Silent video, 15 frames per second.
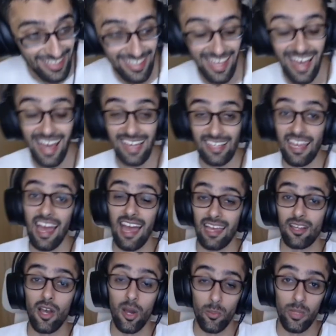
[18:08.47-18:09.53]
I
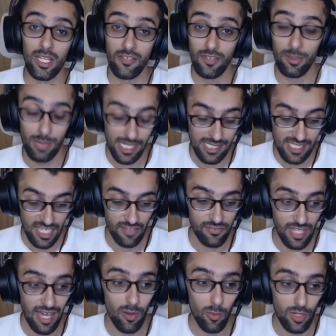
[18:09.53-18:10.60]
can't believe it myself
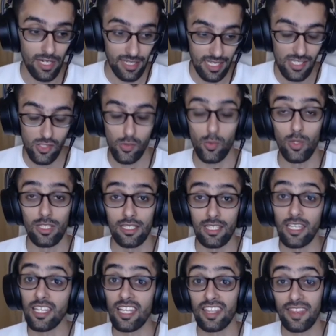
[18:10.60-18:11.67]
that I won against Wally.
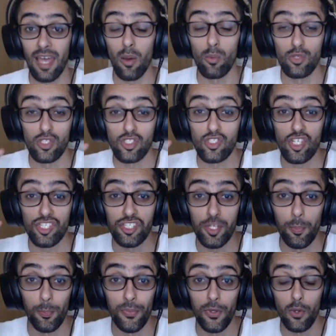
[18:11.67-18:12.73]
That was such a
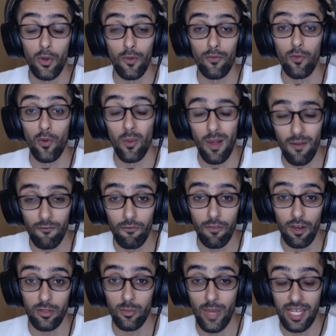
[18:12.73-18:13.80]
beautiful and
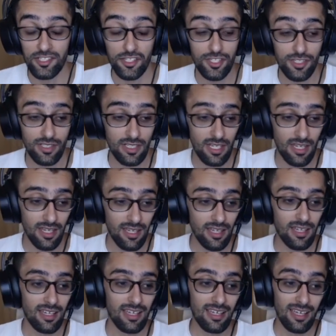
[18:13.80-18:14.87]
fun match.
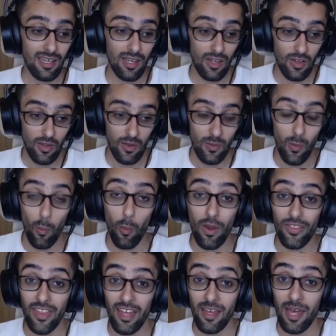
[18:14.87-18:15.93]
One
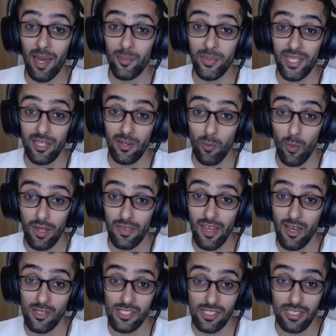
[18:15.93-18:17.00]
that I beat a
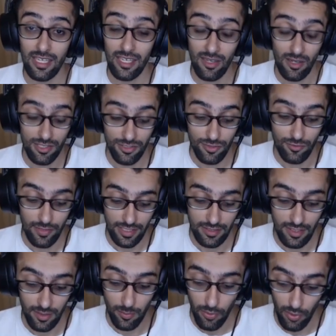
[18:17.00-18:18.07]
1800
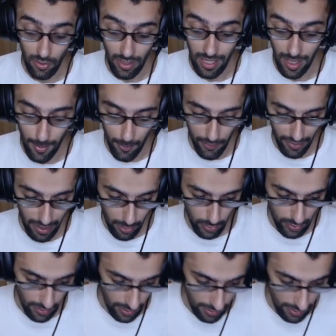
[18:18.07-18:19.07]
rated bot. I'm proud.